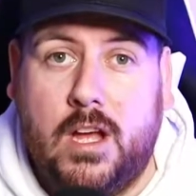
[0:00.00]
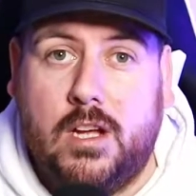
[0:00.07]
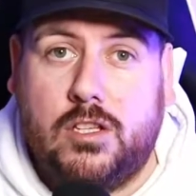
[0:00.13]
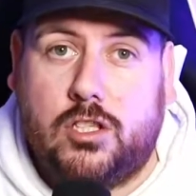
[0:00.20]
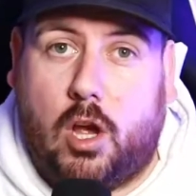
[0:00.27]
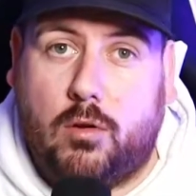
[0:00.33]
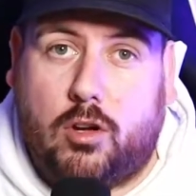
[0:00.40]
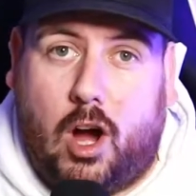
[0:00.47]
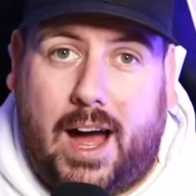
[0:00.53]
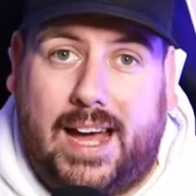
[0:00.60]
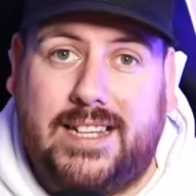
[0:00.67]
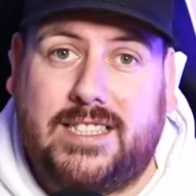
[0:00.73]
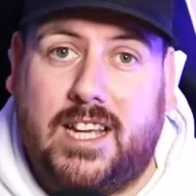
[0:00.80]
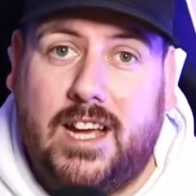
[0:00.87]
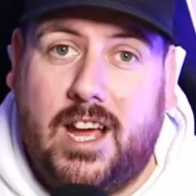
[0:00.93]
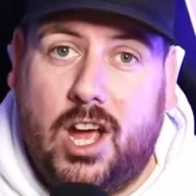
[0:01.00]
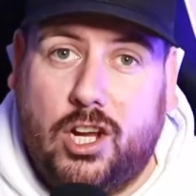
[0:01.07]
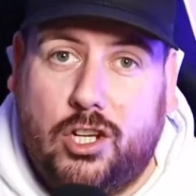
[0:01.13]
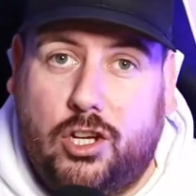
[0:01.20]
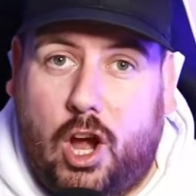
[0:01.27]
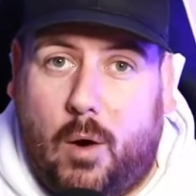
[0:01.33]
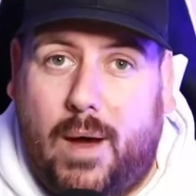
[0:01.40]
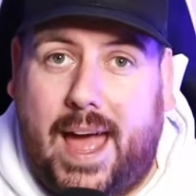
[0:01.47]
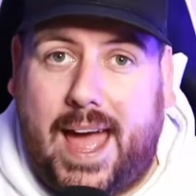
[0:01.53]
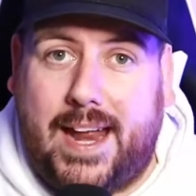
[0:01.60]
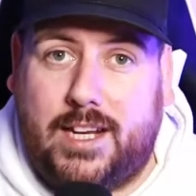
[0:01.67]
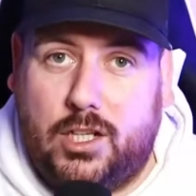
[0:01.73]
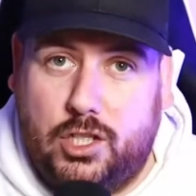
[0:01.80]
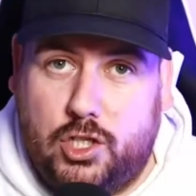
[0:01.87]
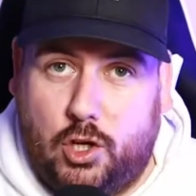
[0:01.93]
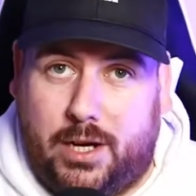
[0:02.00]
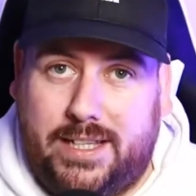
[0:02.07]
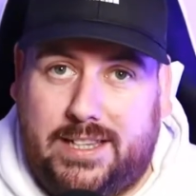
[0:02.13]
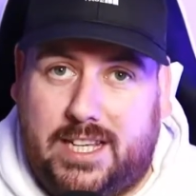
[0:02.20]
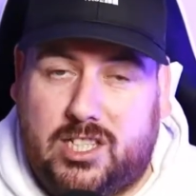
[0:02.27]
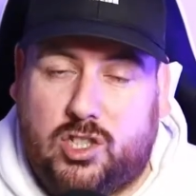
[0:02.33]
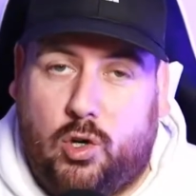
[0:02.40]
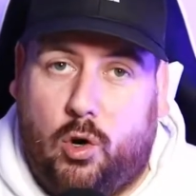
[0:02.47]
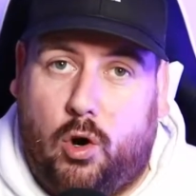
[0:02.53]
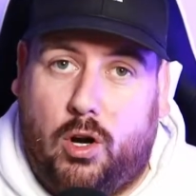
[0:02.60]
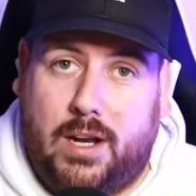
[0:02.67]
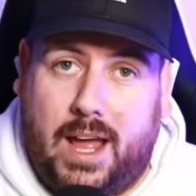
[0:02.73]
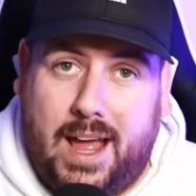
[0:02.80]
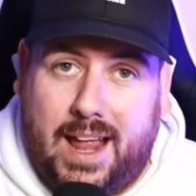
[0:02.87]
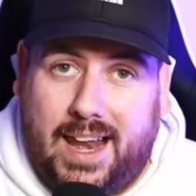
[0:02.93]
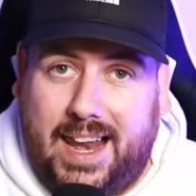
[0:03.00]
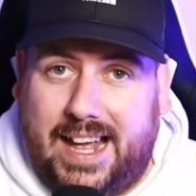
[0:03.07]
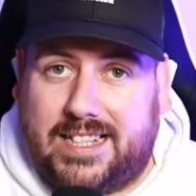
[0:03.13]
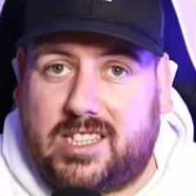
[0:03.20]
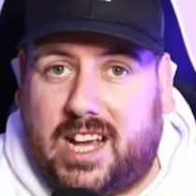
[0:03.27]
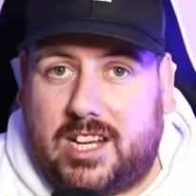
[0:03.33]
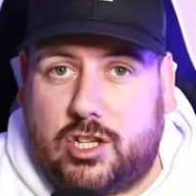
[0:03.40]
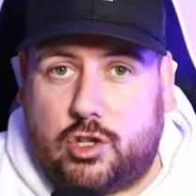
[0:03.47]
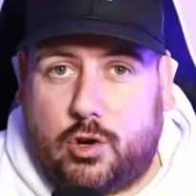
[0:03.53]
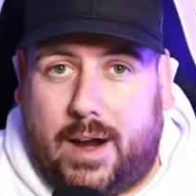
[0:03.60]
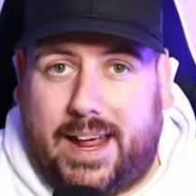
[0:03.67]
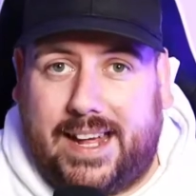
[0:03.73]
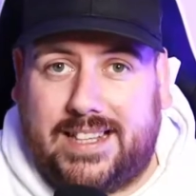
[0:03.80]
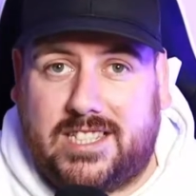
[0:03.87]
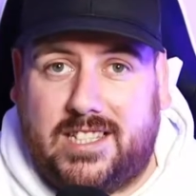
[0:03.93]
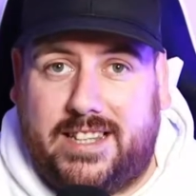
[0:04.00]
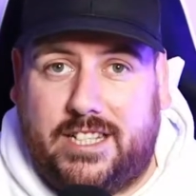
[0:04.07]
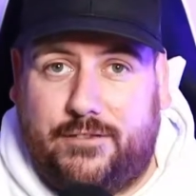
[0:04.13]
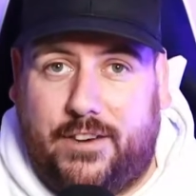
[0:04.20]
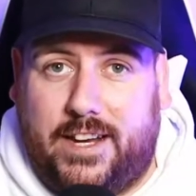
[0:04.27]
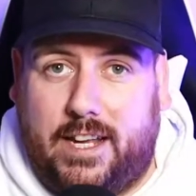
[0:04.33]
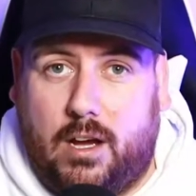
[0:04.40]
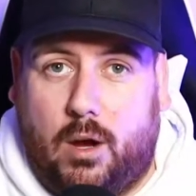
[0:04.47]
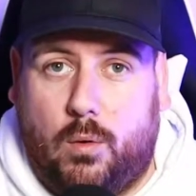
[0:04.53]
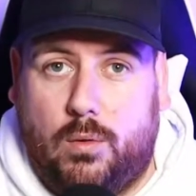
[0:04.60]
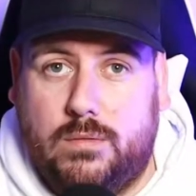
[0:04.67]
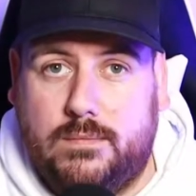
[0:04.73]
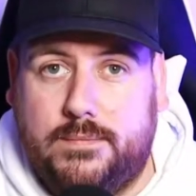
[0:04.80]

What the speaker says: So guys, go ahead, join Discord. Let's get straight into this video.